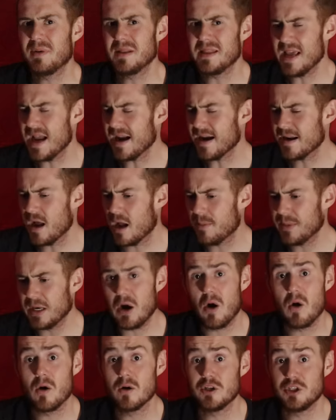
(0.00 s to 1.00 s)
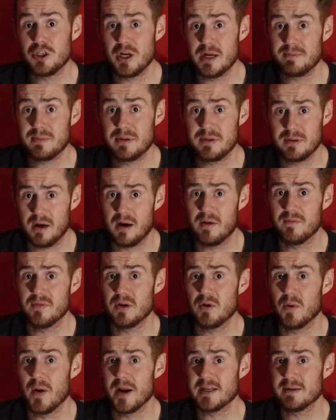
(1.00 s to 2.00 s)
But the economic hardship of
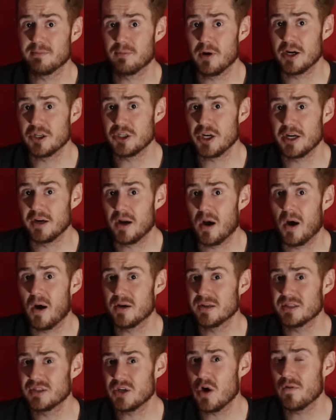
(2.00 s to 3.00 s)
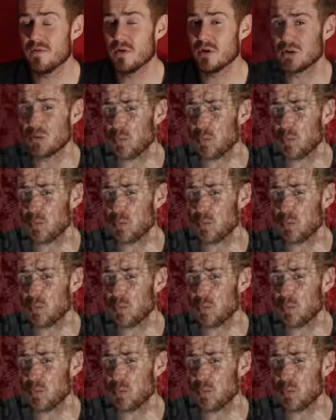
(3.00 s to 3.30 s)
the Great Depression caused over